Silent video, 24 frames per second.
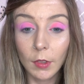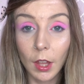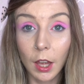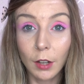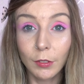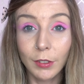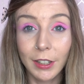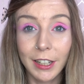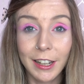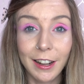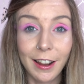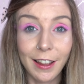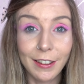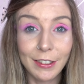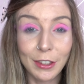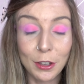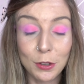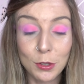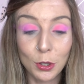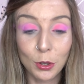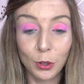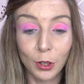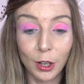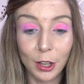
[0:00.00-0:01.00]
I really like
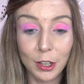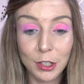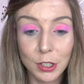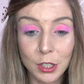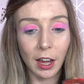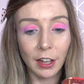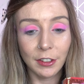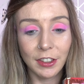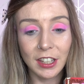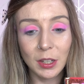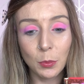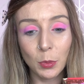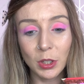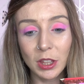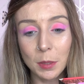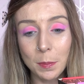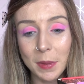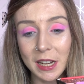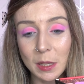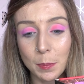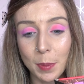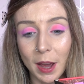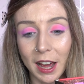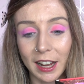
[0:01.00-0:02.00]
those colours. I think with the
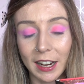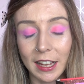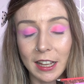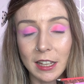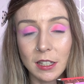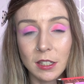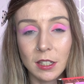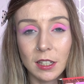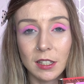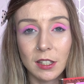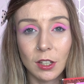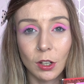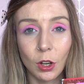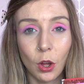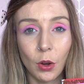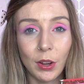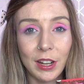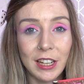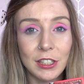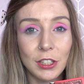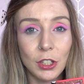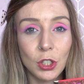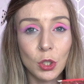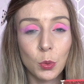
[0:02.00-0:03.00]
mini palettes it's a lot
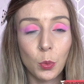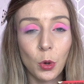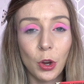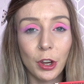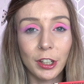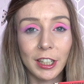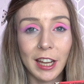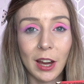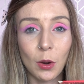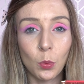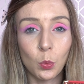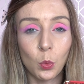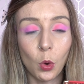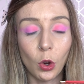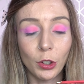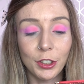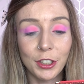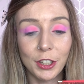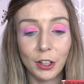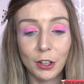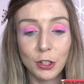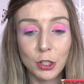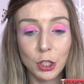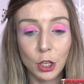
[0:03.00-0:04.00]
easier to work out what you're
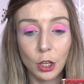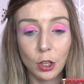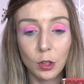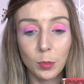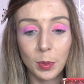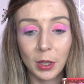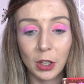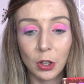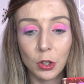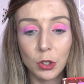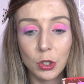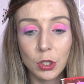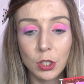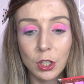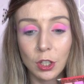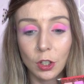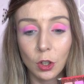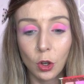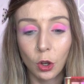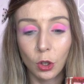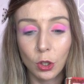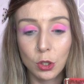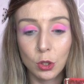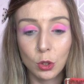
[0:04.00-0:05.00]
going to do because the
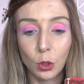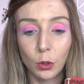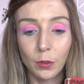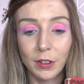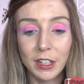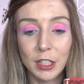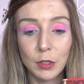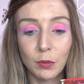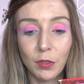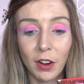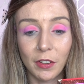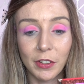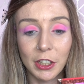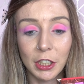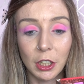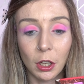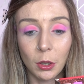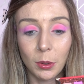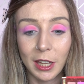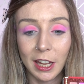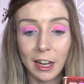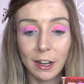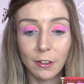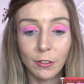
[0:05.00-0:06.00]
colour story is very
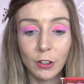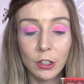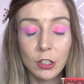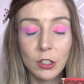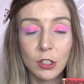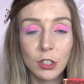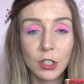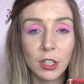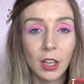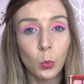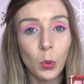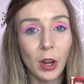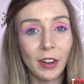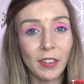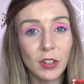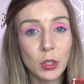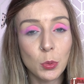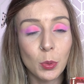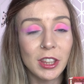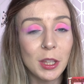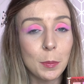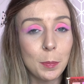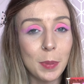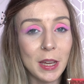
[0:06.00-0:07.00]
coherent, whereas
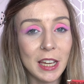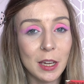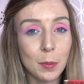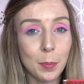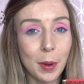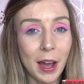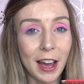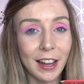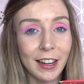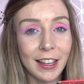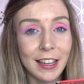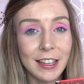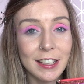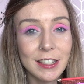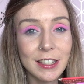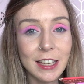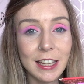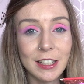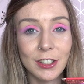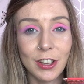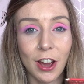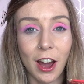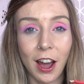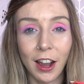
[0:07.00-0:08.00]
with the bigger palettes
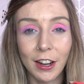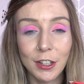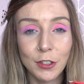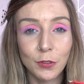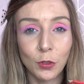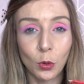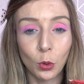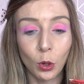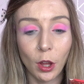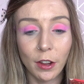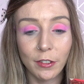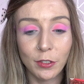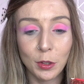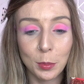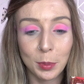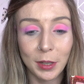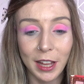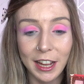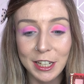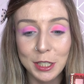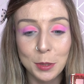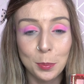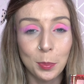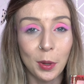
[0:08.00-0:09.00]
it's kind of all over the
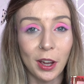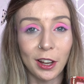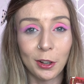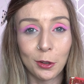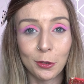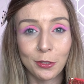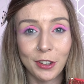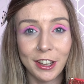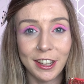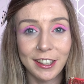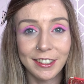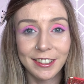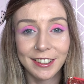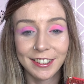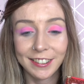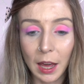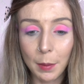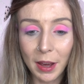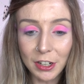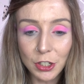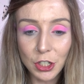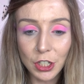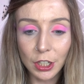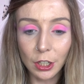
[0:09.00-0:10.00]
place, but I love it. I'm
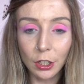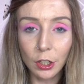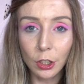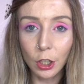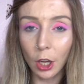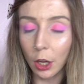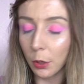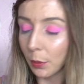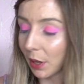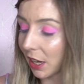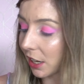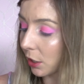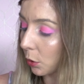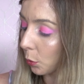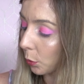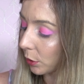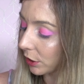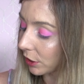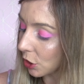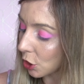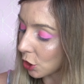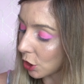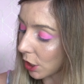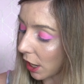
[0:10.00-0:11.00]
actually going to go in
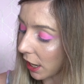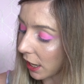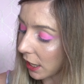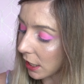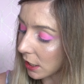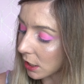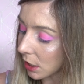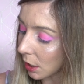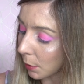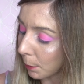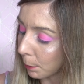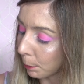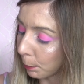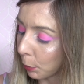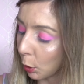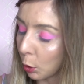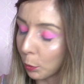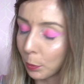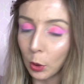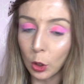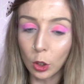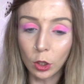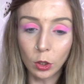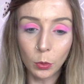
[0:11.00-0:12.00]
with the shade
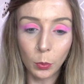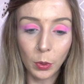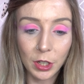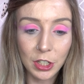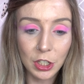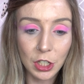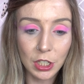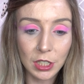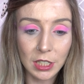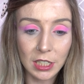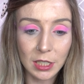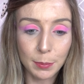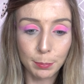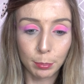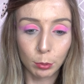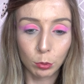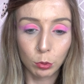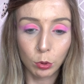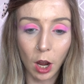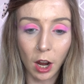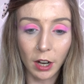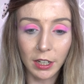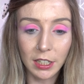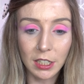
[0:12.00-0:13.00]
Bubble, which is this
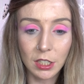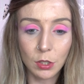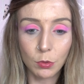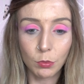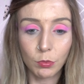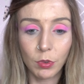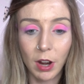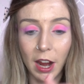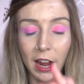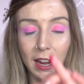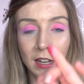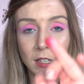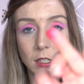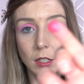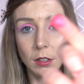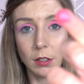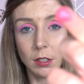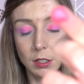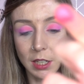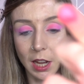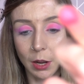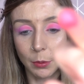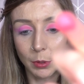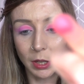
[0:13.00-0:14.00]
bright red
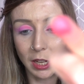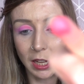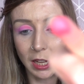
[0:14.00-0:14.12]
that's down